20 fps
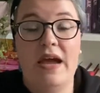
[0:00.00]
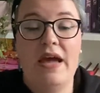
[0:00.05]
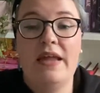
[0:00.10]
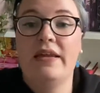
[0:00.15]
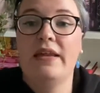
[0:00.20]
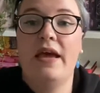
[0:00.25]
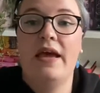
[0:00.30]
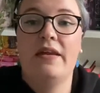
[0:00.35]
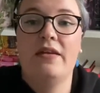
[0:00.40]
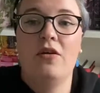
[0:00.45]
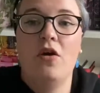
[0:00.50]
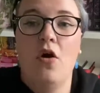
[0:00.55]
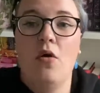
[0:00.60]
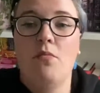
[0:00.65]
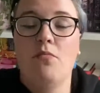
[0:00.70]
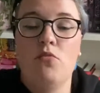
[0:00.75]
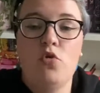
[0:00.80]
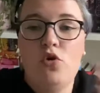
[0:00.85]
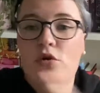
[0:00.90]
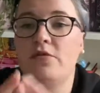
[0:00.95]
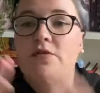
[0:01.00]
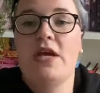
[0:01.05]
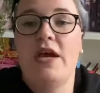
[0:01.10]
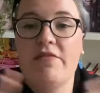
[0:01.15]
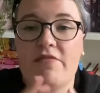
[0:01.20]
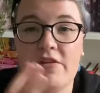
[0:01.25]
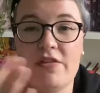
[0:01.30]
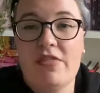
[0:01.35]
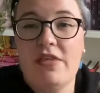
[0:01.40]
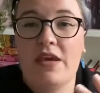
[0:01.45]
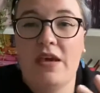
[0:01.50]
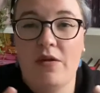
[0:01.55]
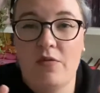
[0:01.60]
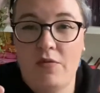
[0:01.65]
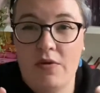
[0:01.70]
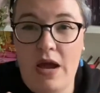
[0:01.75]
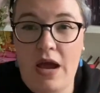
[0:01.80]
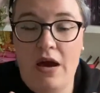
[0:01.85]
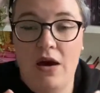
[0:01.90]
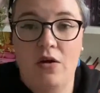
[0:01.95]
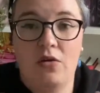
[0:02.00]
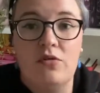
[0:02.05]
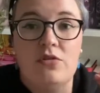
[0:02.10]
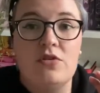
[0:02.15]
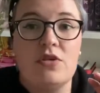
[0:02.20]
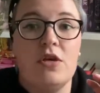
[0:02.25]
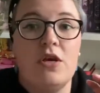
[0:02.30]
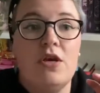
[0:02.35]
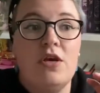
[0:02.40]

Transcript: and then moves everything around